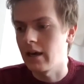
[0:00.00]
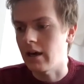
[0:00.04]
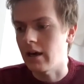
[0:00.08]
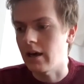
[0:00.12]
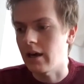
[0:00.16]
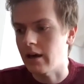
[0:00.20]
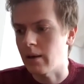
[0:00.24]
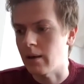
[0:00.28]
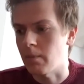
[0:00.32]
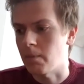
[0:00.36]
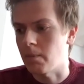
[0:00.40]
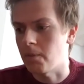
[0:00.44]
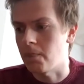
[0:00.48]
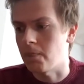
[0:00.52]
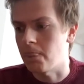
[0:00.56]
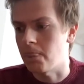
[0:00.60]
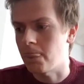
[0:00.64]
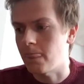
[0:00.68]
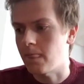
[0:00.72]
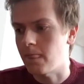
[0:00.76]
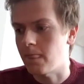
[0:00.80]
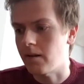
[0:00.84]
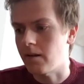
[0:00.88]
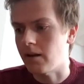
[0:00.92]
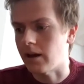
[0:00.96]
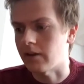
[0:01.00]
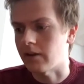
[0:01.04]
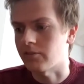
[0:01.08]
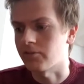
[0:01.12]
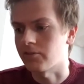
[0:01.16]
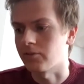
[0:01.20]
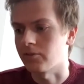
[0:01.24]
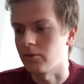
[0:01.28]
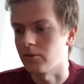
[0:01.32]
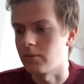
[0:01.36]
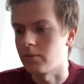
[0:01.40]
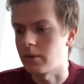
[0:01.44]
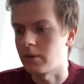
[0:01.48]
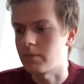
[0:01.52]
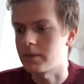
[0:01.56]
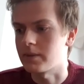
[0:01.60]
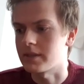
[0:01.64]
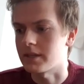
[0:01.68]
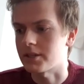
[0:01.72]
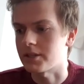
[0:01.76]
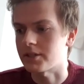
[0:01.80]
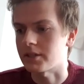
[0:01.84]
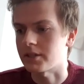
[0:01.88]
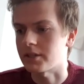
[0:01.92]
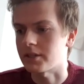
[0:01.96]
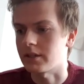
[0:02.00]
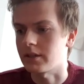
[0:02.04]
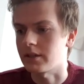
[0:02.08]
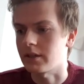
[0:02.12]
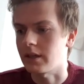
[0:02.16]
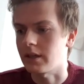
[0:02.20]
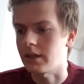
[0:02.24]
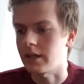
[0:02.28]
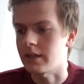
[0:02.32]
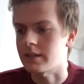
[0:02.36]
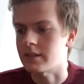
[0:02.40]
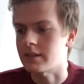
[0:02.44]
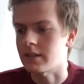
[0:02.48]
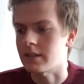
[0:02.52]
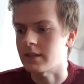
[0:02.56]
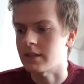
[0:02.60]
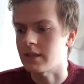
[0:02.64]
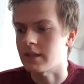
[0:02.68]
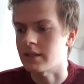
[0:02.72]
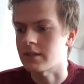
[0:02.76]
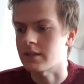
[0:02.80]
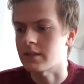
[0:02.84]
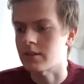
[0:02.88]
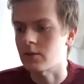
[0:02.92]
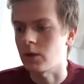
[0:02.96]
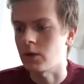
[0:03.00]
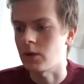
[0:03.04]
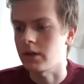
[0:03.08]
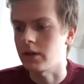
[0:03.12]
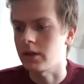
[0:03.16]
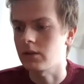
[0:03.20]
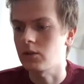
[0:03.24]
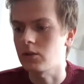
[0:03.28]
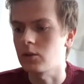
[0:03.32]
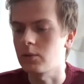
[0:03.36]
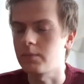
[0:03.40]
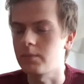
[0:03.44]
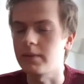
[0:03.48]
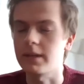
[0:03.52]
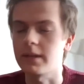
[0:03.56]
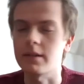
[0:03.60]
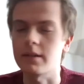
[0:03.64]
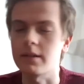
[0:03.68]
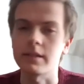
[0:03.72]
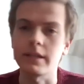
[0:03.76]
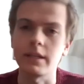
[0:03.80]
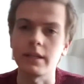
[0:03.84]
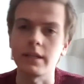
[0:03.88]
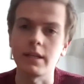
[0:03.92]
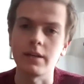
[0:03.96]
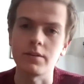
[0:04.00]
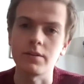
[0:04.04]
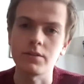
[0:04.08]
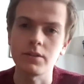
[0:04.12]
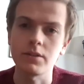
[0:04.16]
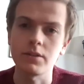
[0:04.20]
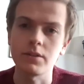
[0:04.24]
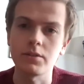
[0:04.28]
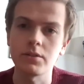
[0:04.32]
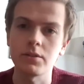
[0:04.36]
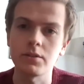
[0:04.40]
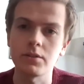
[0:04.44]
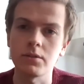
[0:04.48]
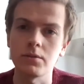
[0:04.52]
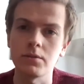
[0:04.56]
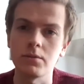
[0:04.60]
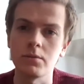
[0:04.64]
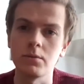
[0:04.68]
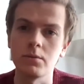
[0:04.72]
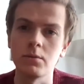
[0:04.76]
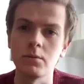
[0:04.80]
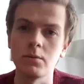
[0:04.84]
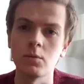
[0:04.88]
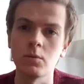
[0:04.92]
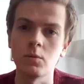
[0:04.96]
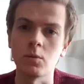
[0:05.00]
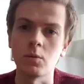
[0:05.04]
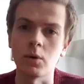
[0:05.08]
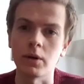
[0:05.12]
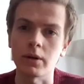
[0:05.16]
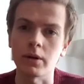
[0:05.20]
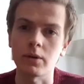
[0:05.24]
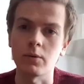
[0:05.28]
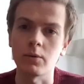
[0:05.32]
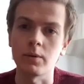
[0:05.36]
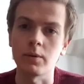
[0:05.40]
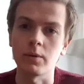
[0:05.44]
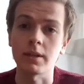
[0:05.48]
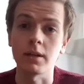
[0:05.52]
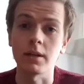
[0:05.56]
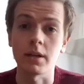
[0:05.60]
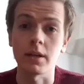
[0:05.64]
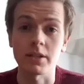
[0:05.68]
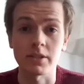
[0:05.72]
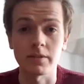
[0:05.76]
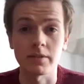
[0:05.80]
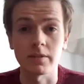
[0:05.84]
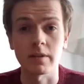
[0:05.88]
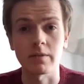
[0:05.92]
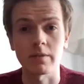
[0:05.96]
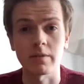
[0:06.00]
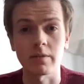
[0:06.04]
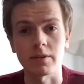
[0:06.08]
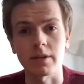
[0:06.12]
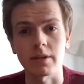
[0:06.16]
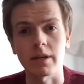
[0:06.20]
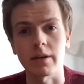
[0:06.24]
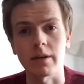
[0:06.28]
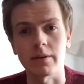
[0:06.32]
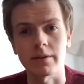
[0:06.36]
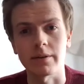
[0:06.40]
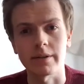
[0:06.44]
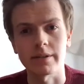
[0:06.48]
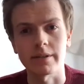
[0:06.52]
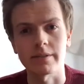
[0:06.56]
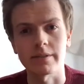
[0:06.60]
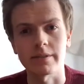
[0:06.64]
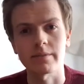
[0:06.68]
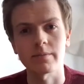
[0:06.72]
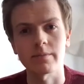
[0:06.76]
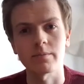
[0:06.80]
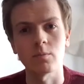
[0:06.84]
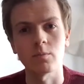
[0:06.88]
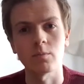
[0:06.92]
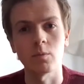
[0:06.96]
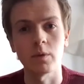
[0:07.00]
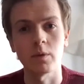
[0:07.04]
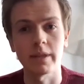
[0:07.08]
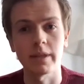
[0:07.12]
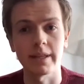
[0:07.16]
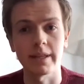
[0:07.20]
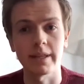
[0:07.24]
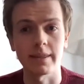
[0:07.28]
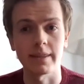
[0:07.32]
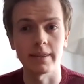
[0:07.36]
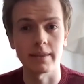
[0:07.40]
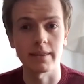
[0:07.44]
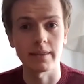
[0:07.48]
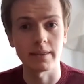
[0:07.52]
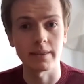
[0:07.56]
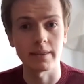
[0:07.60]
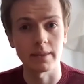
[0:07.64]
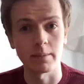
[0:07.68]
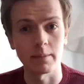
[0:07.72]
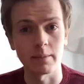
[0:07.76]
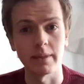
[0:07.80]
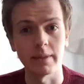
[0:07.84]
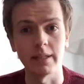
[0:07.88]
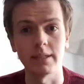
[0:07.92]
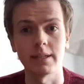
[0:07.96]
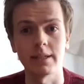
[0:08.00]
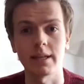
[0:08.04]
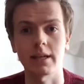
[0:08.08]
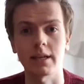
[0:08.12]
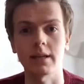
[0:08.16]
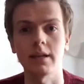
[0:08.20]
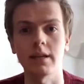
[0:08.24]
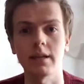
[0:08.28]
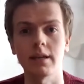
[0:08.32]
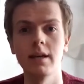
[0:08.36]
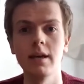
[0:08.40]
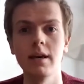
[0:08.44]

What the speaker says: And from my position, it's quite good because it allows you to work with lots of different areas within the building.